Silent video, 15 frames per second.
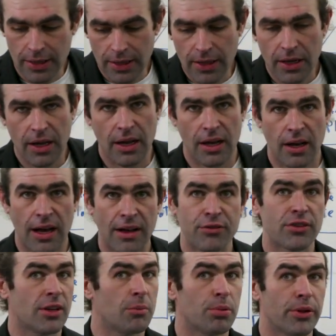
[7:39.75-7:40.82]
Uh,
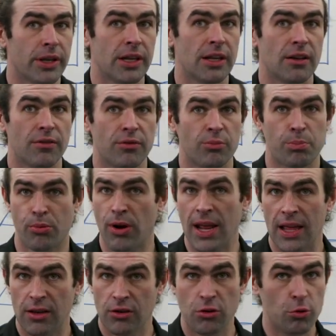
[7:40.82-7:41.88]
I've seen plenty of
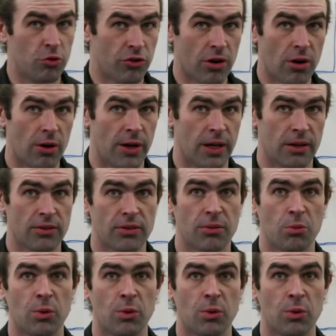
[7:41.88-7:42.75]
brand new drawings